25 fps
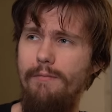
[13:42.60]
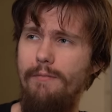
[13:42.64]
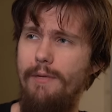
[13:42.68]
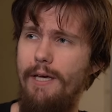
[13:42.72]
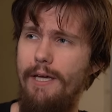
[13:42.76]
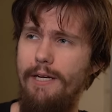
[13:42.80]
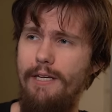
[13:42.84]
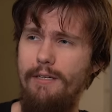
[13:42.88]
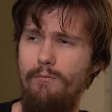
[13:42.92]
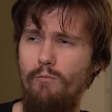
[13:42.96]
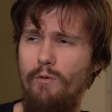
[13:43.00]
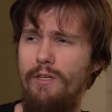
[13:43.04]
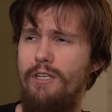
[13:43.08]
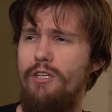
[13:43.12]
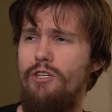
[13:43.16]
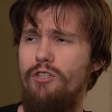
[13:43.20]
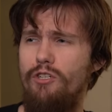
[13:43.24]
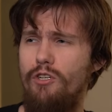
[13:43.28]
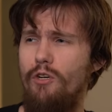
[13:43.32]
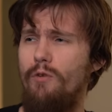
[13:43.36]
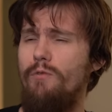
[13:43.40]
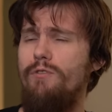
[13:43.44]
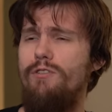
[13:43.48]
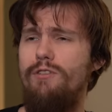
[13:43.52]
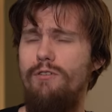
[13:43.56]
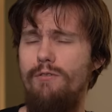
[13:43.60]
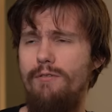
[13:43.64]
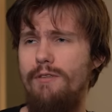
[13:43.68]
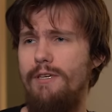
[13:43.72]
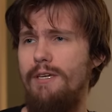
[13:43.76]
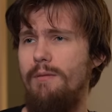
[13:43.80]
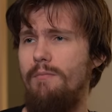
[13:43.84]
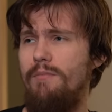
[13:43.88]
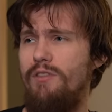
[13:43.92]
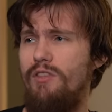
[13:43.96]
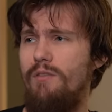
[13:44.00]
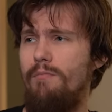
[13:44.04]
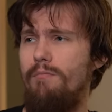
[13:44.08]
it really shows you the
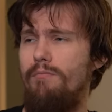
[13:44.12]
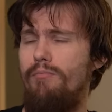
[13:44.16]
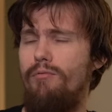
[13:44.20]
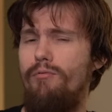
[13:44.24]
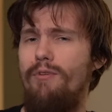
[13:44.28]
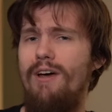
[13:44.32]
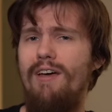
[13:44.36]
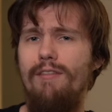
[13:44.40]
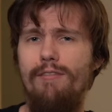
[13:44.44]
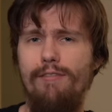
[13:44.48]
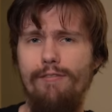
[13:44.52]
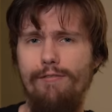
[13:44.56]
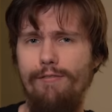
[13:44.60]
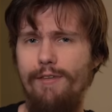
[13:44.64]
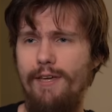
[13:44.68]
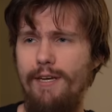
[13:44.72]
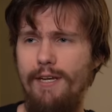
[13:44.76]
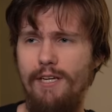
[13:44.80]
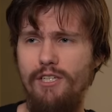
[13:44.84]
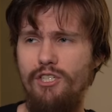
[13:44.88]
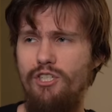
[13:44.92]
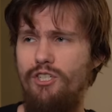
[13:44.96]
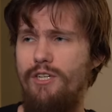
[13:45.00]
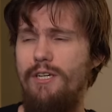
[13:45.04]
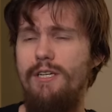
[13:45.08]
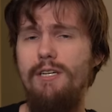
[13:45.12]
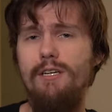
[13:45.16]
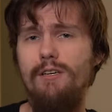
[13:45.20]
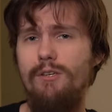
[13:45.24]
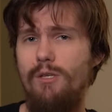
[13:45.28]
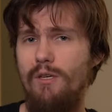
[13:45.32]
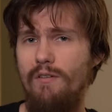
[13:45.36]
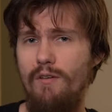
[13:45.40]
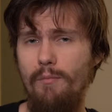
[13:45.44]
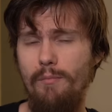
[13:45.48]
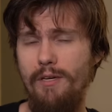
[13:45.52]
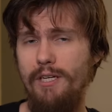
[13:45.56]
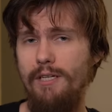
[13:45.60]
breadth and genius
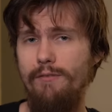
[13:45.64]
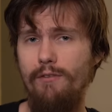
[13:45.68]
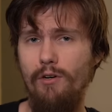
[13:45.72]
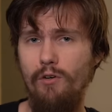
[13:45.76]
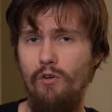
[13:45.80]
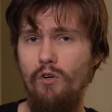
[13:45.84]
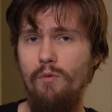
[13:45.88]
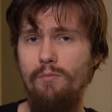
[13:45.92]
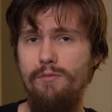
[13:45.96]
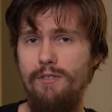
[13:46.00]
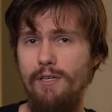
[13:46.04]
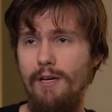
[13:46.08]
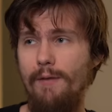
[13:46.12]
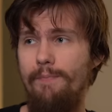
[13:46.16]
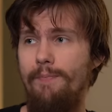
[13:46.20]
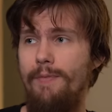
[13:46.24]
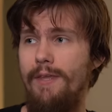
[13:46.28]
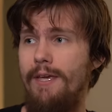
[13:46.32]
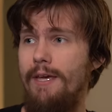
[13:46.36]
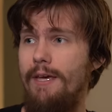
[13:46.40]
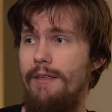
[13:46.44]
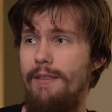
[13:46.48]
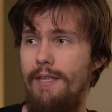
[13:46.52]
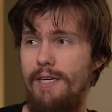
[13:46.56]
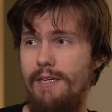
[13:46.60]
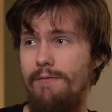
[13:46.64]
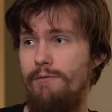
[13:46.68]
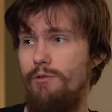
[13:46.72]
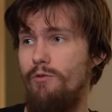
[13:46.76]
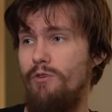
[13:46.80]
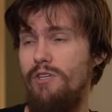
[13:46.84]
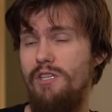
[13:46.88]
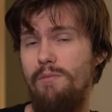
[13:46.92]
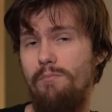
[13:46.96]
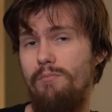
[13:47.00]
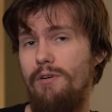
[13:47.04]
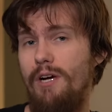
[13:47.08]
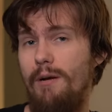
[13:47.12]
of Abhinavagupta, that even though
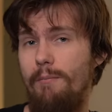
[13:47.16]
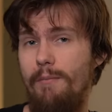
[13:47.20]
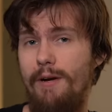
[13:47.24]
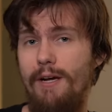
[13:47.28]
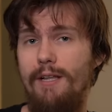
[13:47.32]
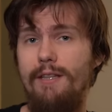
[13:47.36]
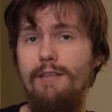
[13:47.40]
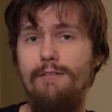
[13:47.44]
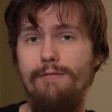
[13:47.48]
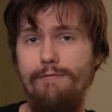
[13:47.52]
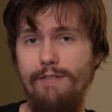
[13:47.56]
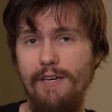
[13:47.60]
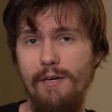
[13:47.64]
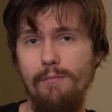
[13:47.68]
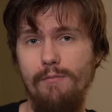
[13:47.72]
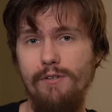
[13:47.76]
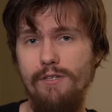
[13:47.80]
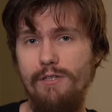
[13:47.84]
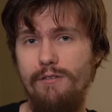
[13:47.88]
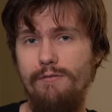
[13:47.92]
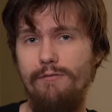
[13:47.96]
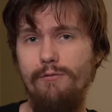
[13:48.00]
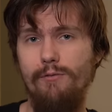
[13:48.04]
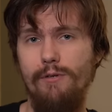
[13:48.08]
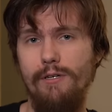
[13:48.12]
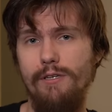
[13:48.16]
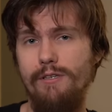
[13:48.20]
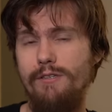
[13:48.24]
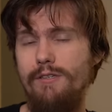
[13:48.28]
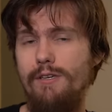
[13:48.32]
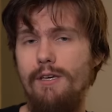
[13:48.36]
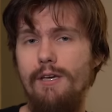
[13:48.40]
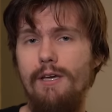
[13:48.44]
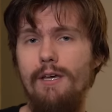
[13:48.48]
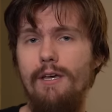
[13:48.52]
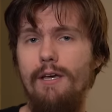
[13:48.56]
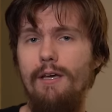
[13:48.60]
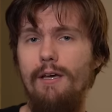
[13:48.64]
he's primarily famous for his
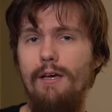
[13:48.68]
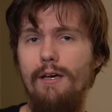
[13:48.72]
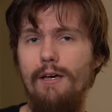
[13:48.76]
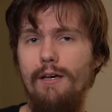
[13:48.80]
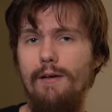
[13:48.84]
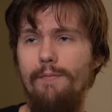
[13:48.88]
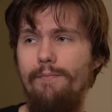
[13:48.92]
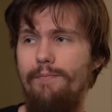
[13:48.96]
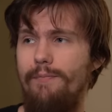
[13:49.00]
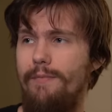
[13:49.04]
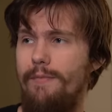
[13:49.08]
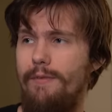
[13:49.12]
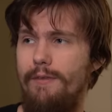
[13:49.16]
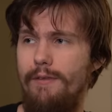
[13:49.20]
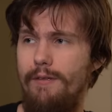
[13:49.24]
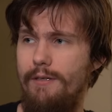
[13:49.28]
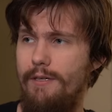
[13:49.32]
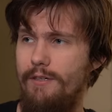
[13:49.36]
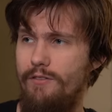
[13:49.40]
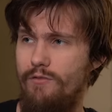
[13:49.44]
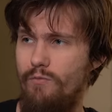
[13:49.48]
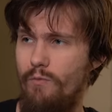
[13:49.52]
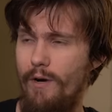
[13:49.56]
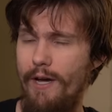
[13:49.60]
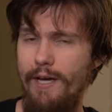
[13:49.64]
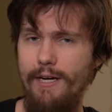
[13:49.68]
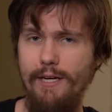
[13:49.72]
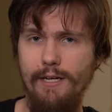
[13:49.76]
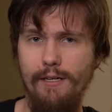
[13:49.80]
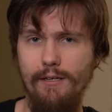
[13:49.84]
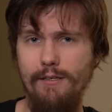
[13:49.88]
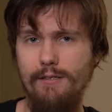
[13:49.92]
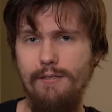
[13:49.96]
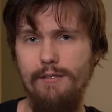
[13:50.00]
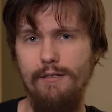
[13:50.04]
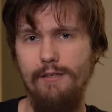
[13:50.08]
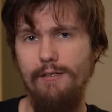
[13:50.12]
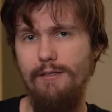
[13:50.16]

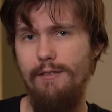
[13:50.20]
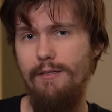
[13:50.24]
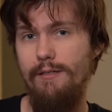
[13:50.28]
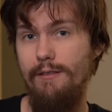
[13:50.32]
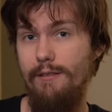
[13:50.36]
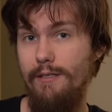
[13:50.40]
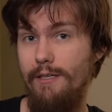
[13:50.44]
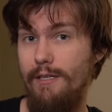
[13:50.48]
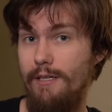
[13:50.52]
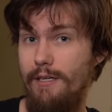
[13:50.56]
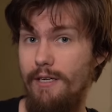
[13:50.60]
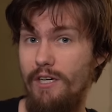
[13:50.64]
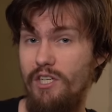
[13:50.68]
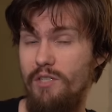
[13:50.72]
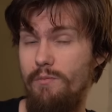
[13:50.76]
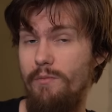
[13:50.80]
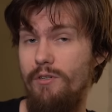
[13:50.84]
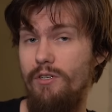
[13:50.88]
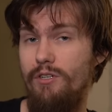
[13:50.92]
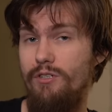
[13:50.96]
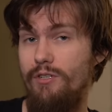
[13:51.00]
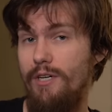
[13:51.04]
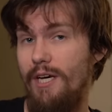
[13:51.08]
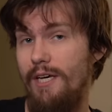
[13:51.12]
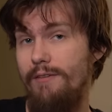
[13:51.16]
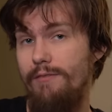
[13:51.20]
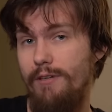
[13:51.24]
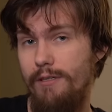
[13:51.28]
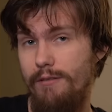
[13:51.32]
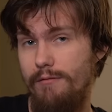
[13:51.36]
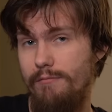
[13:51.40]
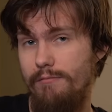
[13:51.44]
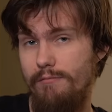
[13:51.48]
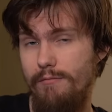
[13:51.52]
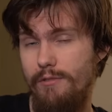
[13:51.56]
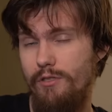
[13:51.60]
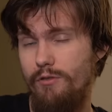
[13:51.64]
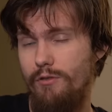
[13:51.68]
writings in the Kashmir Shaiva
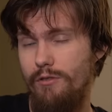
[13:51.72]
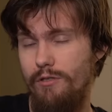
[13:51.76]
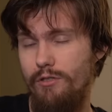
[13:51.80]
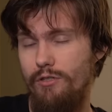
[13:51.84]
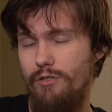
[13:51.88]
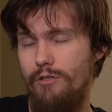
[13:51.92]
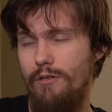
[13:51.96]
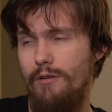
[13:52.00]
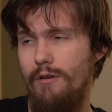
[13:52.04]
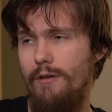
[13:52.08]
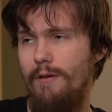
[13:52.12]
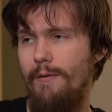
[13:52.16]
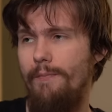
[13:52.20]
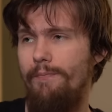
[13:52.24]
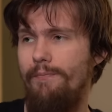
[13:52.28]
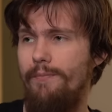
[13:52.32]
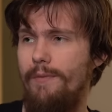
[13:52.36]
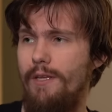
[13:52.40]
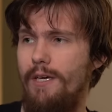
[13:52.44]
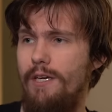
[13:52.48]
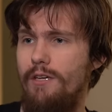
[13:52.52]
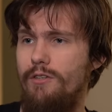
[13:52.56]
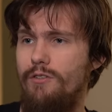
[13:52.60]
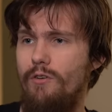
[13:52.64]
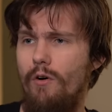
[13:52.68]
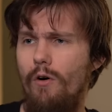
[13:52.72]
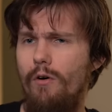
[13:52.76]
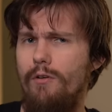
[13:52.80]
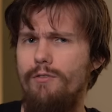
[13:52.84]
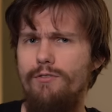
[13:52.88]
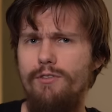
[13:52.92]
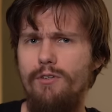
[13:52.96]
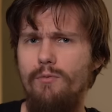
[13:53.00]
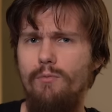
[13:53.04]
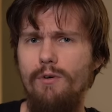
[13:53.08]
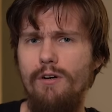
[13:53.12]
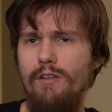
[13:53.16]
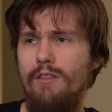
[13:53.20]
tradition, he's
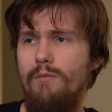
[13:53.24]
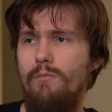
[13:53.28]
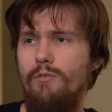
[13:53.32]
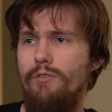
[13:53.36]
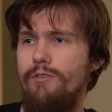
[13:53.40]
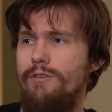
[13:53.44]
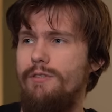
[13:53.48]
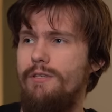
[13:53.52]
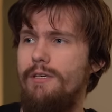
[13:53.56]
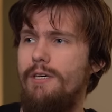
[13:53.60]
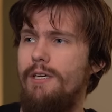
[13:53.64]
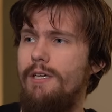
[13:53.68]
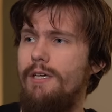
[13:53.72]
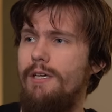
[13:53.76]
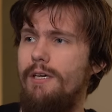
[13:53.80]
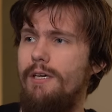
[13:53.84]
also one of the most